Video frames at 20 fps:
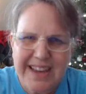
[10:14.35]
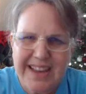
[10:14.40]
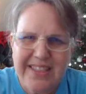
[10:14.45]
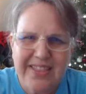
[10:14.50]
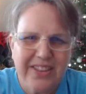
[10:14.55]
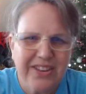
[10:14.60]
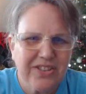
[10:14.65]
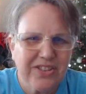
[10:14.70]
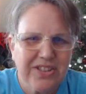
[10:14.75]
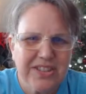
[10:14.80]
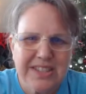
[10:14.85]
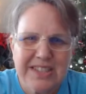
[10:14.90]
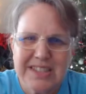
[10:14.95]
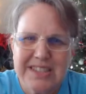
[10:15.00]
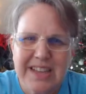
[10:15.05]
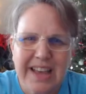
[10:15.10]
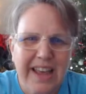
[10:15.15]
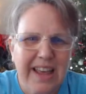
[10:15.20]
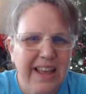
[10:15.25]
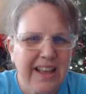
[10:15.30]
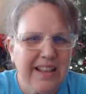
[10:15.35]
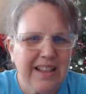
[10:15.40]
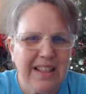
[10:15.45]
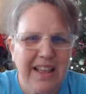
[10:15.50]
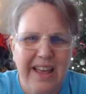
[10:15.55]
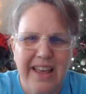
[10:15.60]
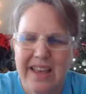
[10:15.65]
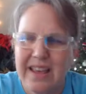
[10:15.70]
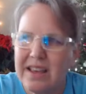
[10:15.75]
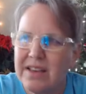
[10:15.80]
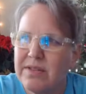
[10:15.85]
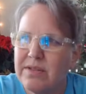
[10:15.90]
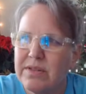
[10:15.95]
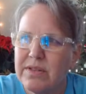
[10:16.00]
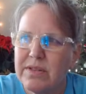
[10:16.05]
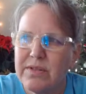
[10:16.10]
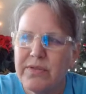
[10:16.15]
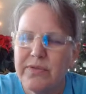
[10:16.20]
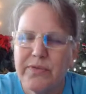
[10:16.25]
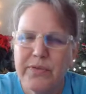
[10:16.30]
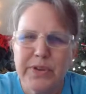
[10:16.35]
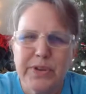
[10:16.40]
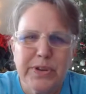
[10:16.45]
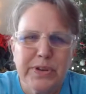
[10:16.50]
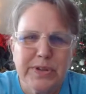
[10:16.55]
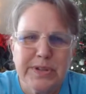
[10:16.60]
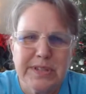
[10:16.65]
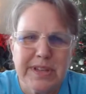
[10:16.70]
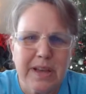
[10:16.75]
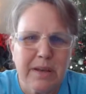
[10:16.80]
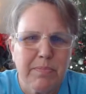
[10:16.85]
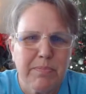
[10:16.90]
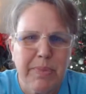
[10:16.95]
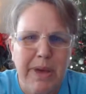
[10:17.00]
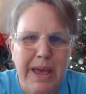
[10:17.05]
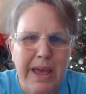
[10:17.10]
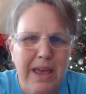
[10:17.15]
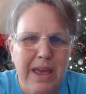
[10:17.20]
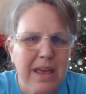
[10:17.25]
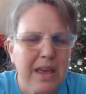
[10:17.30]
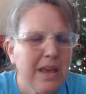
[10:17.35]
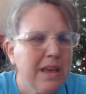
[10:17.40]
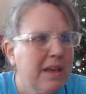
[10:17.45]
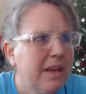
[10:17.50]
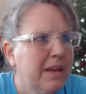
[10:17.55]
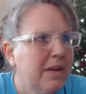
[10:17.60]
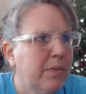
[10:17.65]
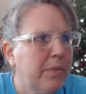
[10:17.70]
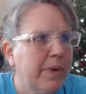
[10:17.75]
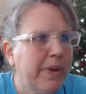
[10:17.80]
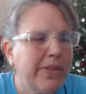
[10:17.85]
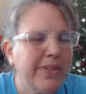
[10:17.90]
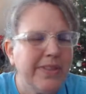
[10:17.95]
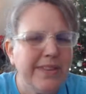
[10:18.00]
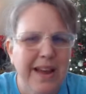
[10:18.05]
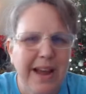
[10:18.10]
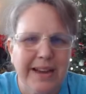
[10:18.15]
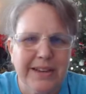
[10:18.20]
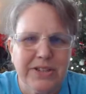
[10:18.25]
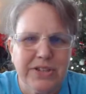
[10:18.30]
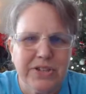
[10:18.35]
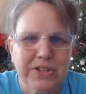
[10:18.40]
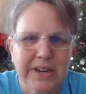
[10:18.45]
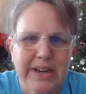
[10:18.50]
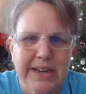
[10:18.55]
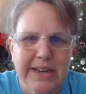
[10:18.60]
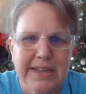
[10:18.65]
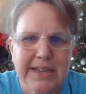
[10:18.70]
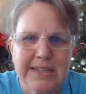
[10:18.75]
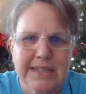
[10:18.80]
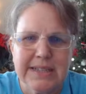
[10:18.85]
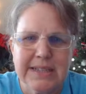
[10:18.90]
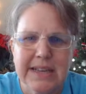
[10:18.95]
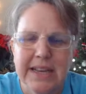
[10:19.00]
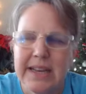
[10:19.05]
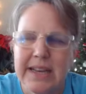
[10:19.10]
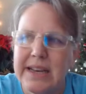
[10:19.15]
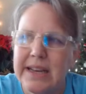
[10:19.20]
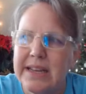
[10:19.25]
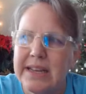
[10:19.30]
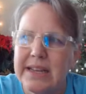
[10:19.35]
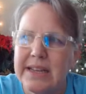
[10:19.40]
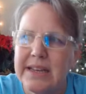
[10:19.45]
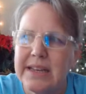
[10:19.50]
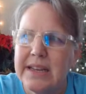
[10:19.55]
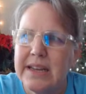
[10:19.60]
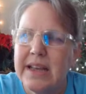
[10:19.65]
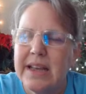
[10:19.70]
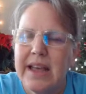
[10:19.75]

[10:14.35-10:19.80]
and they're just saying like foods like bacon with nitrates in it